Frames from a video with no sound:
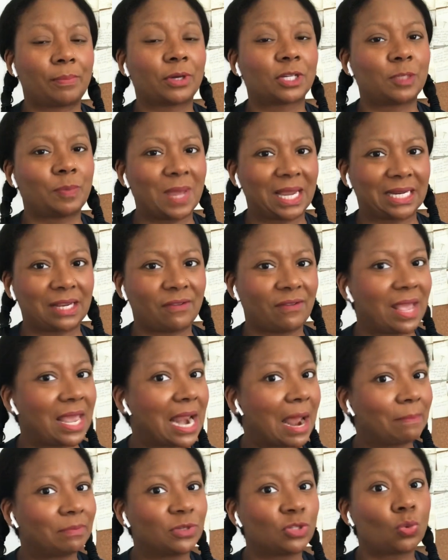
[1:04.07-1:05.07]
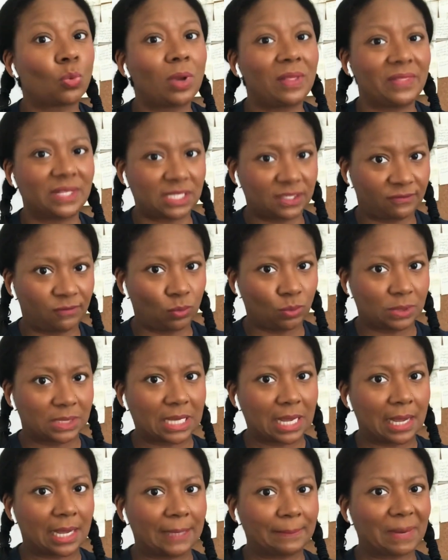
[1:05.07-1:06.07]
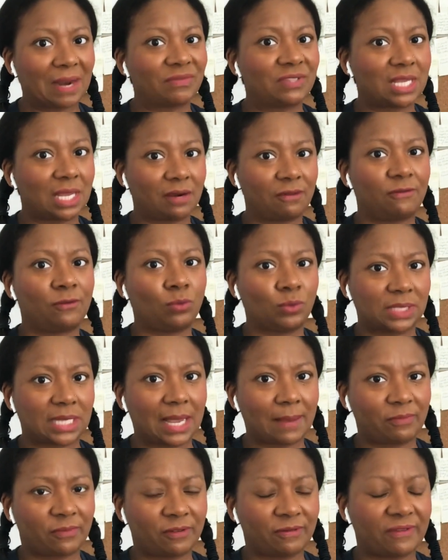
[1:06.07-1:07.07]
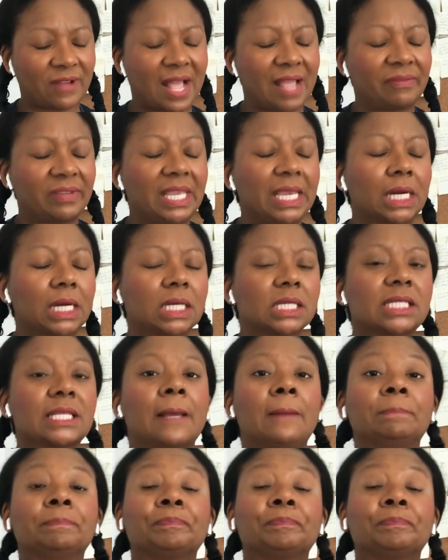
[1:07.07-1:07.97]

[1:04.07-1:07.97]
perspective, and I'm doing this full time. I've done it full time for five years.